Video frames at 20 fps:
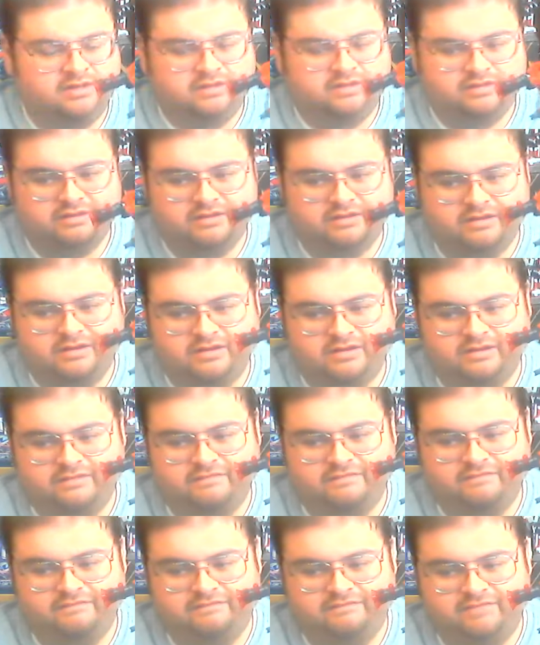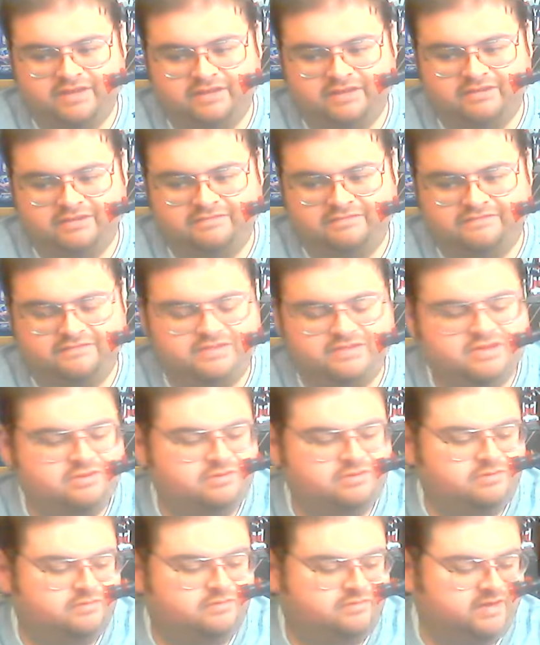There are very
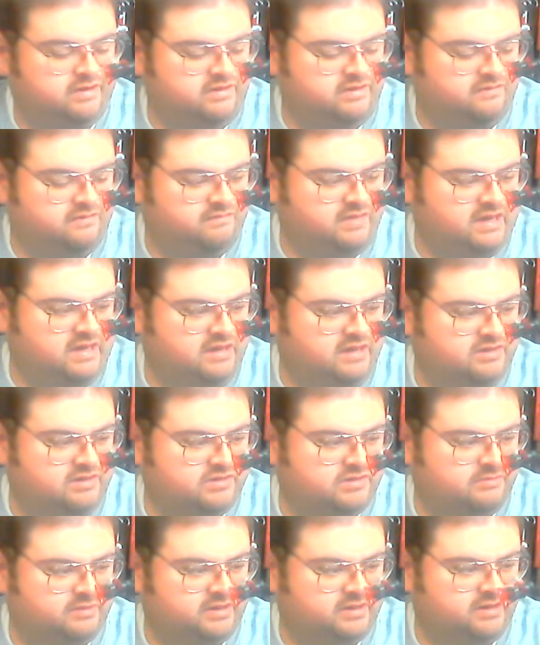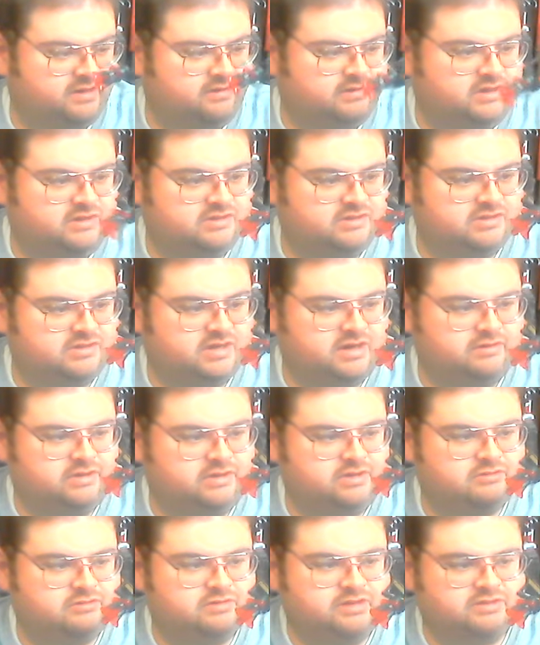few, very vague similarities to how
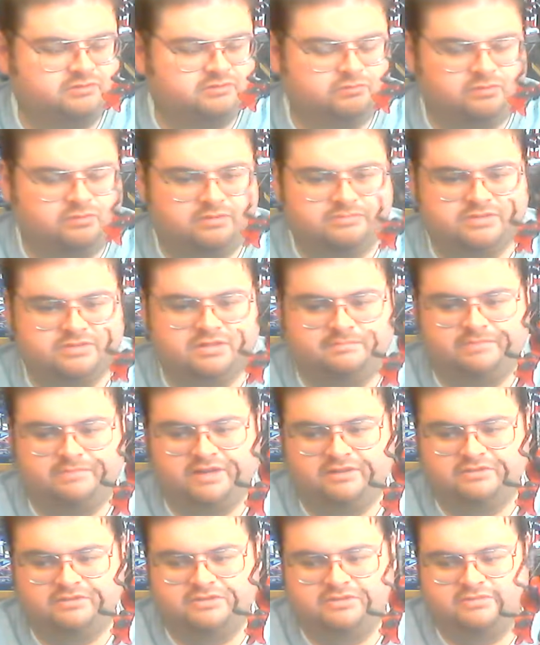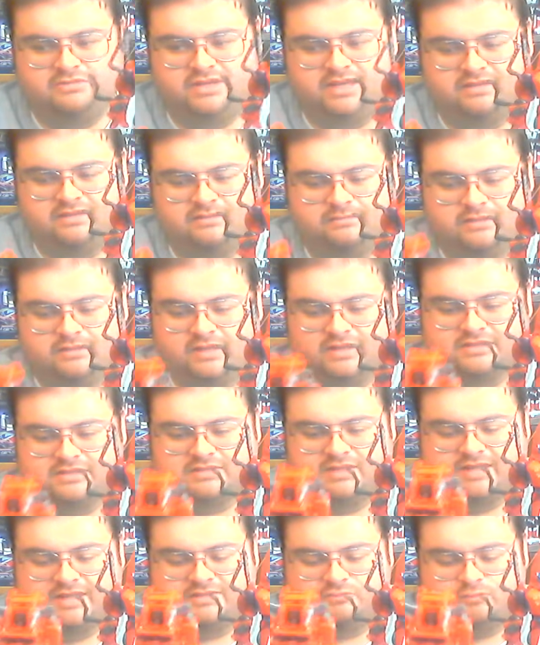he transforms compared to Kingdom Deluxe
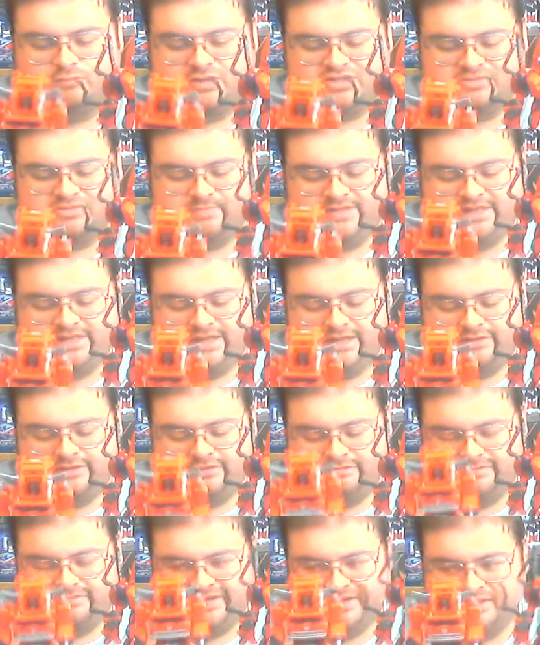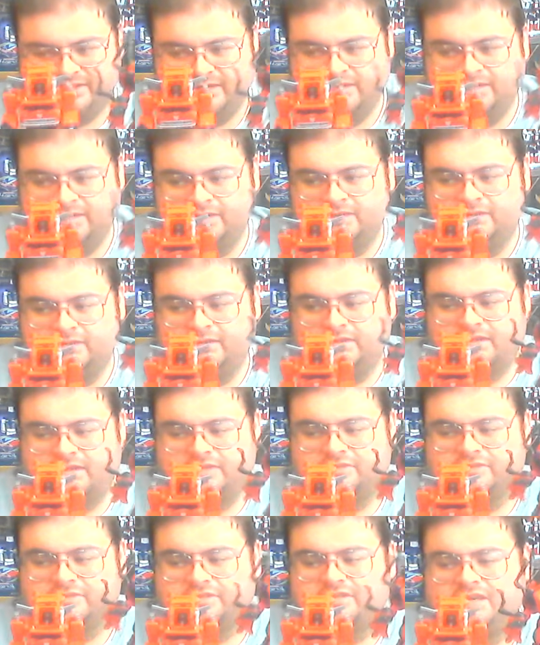class Waspinator, but
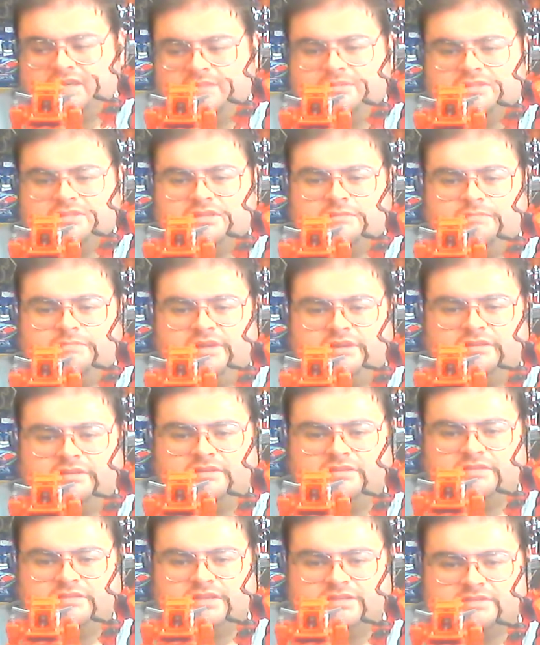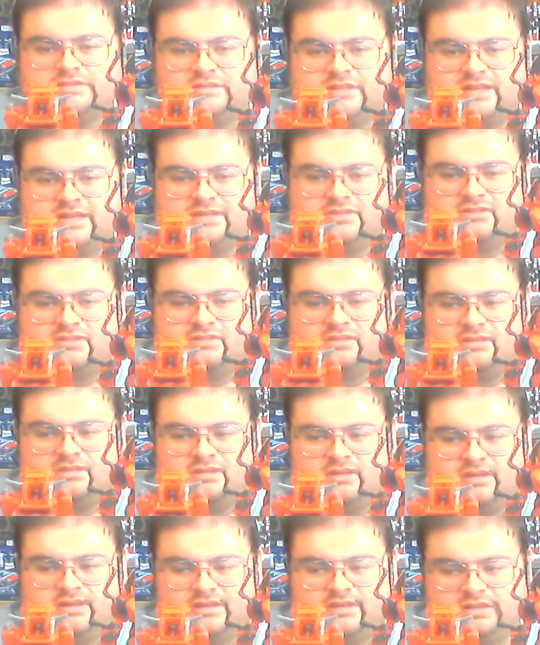it's the same as comparing Deluxe class
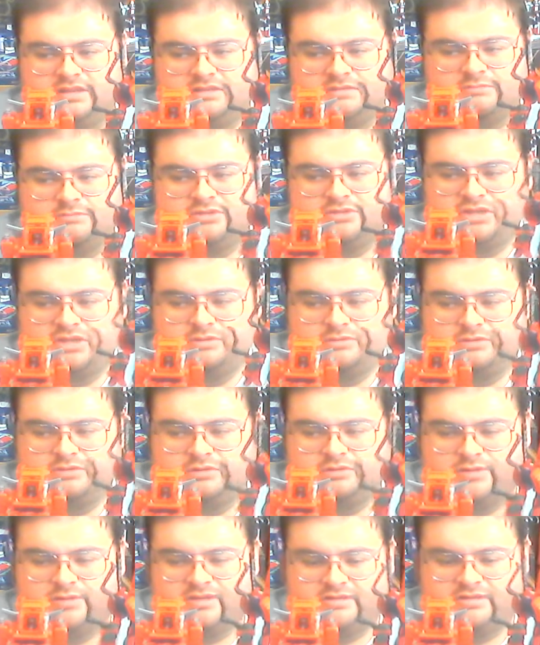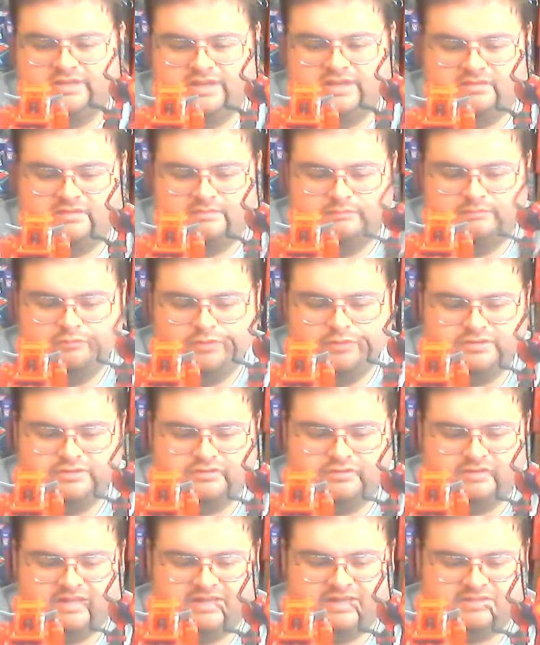Kingdom Cheetor with Kingdom
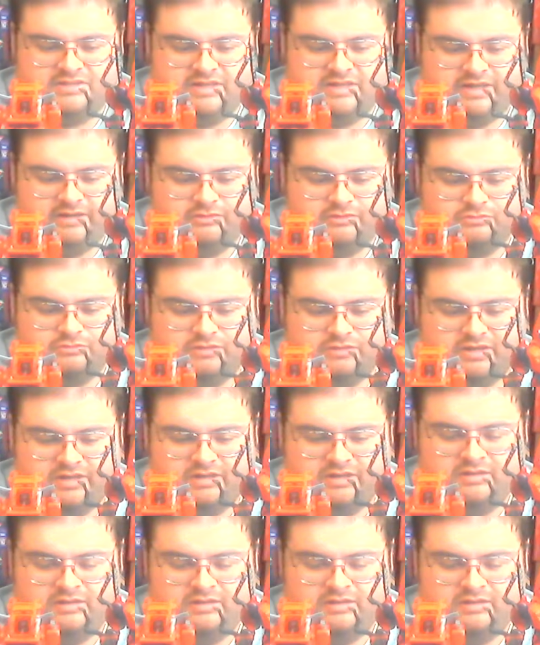Voyager class Tigertron.